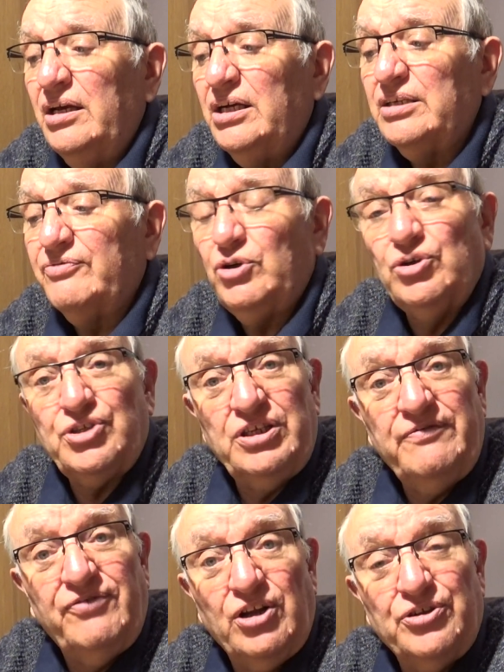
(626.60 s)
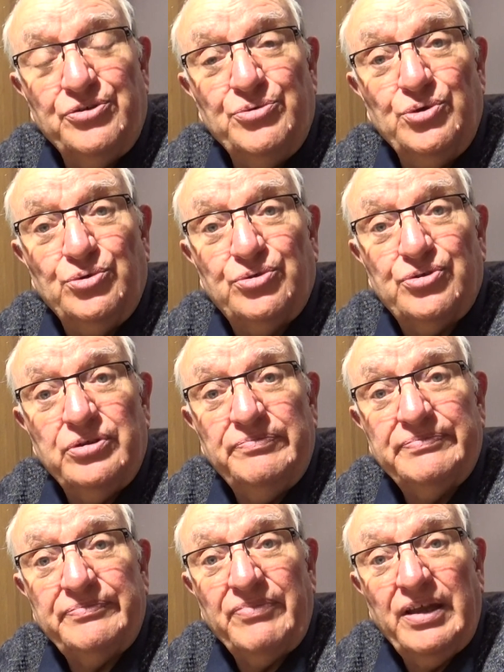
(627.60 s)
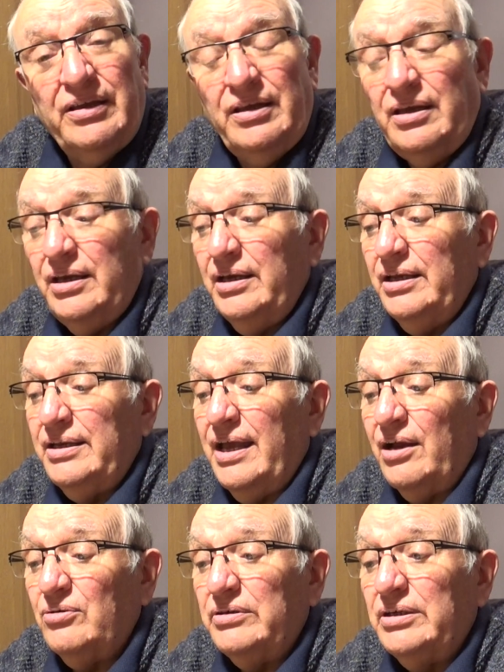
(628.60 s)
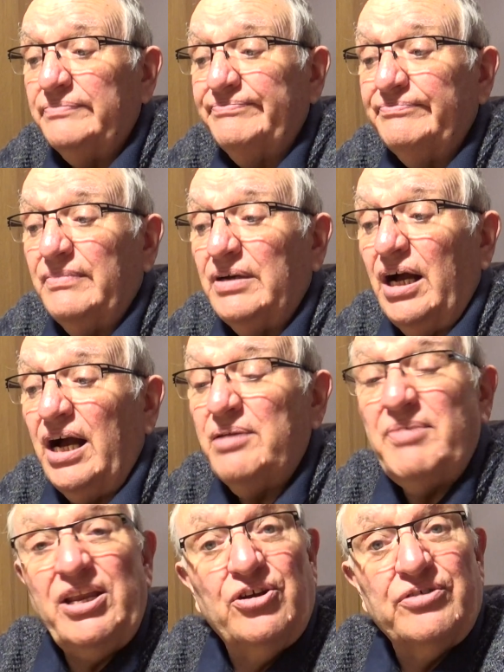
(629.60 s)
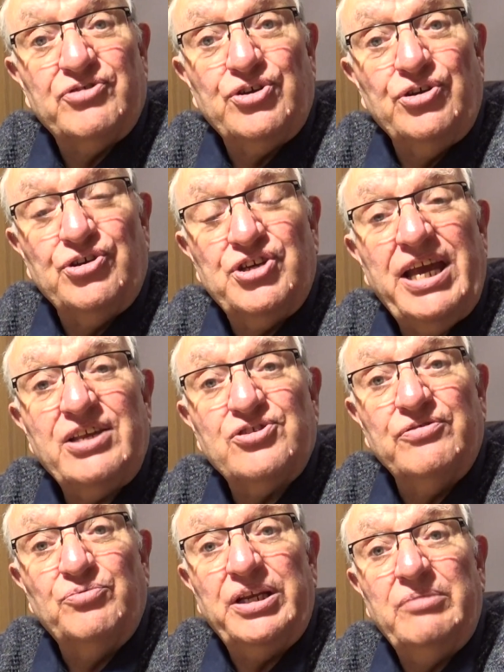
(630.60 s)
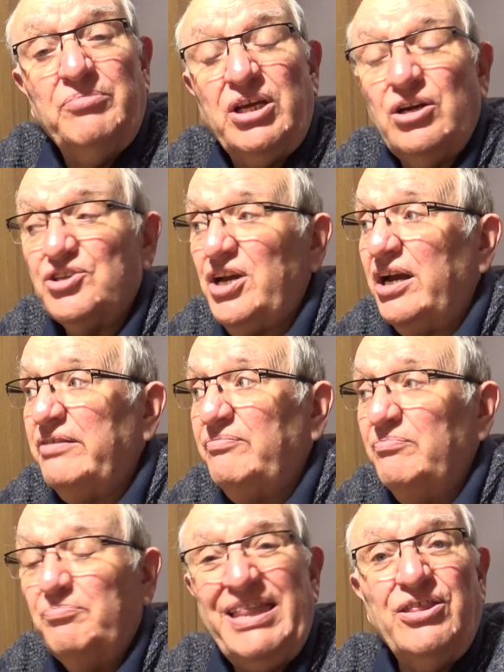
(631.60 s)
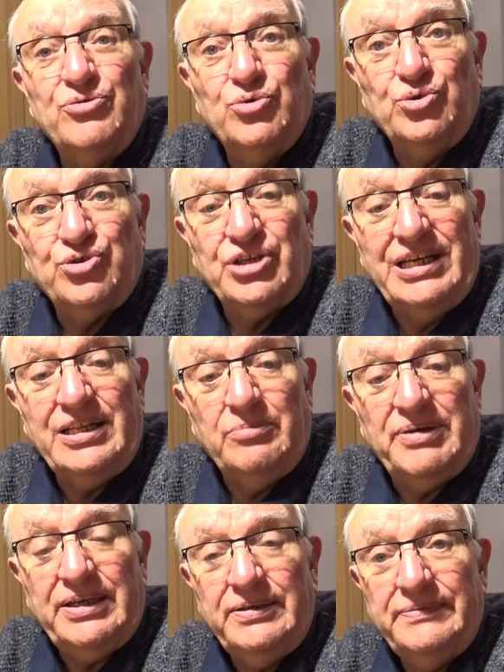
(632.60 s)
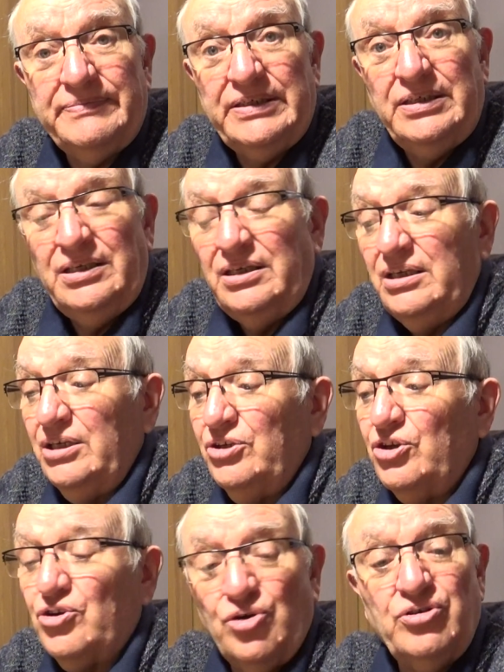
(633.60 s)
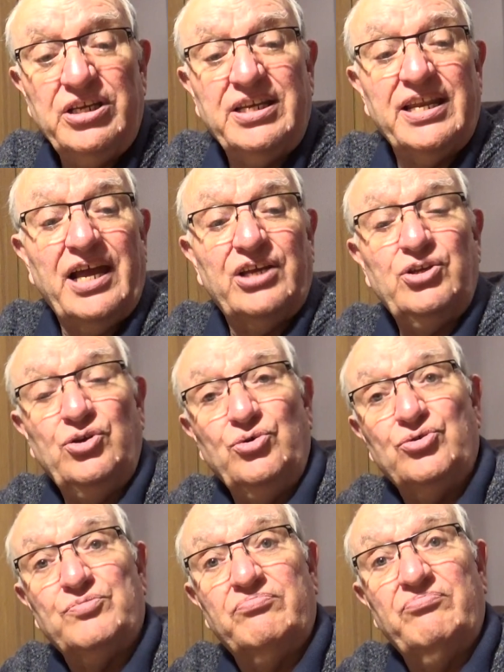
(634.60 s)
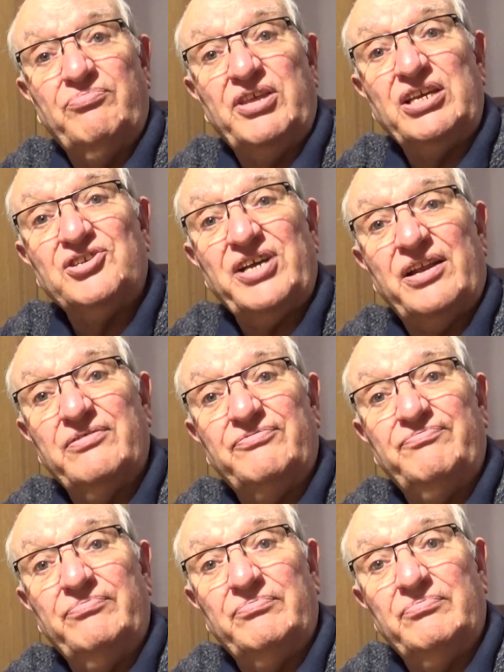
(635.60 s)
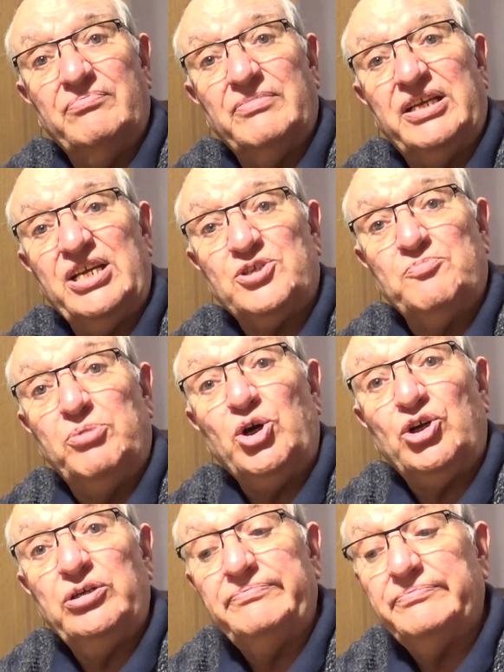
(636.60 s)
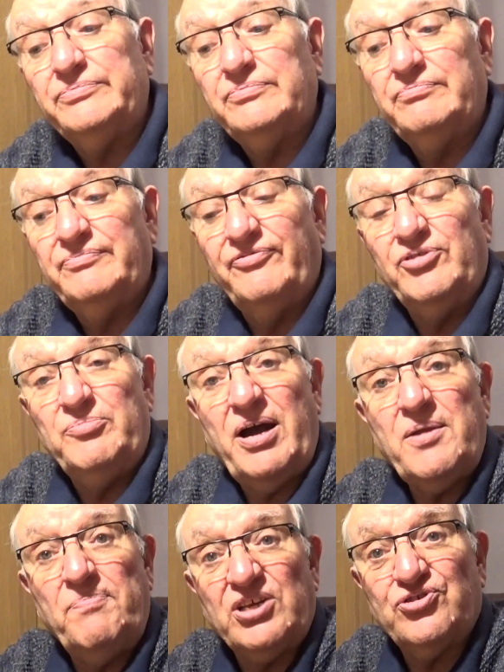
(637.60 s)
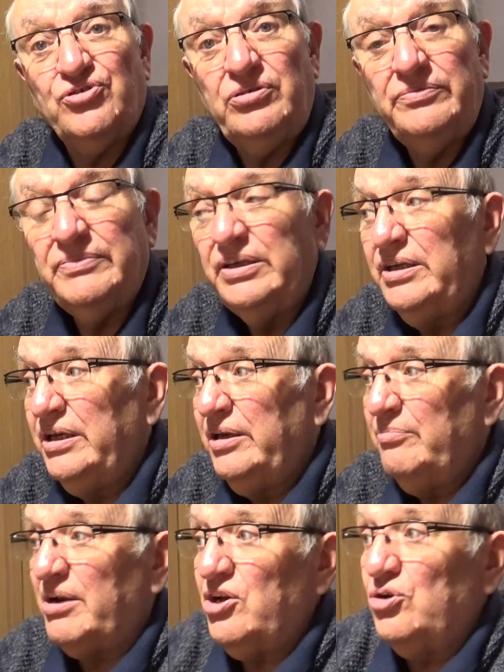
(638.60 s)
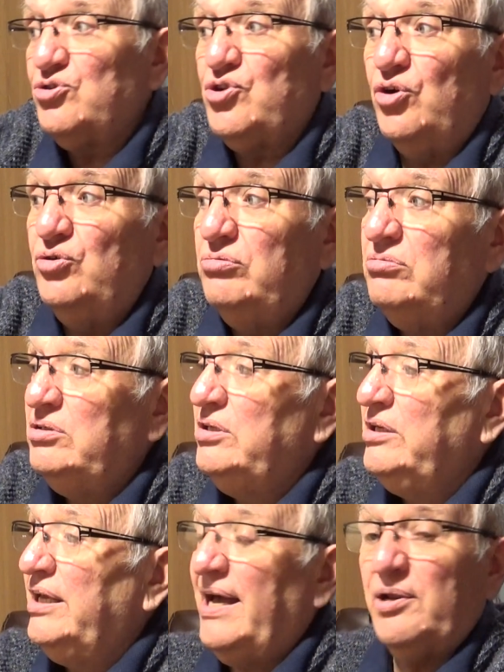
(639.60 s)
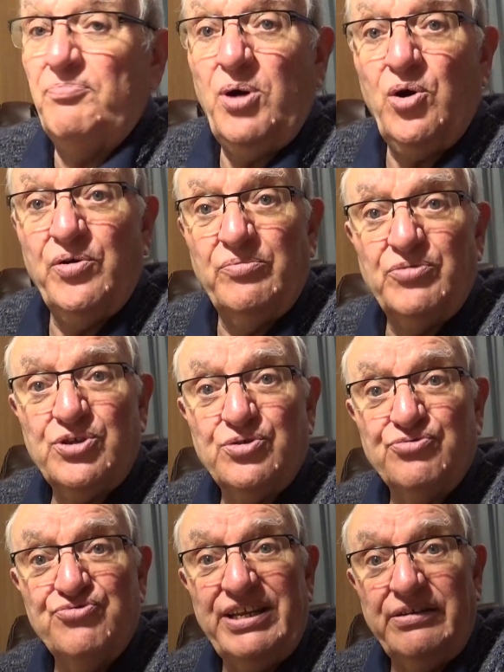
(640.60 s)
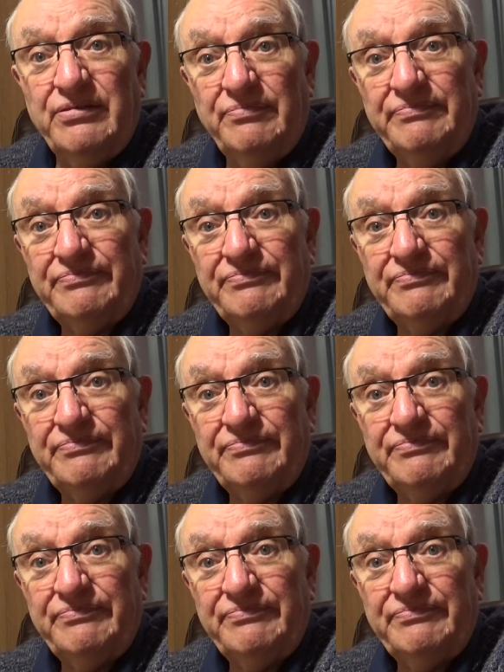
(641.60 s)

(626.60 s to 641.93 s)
and of course, he'd followed the rules. Now, I may not have stood a chance of winning because I bent the rules a little bit. Not only did I use things out of Kit's book for my puzzle, but I also had a poem which was written.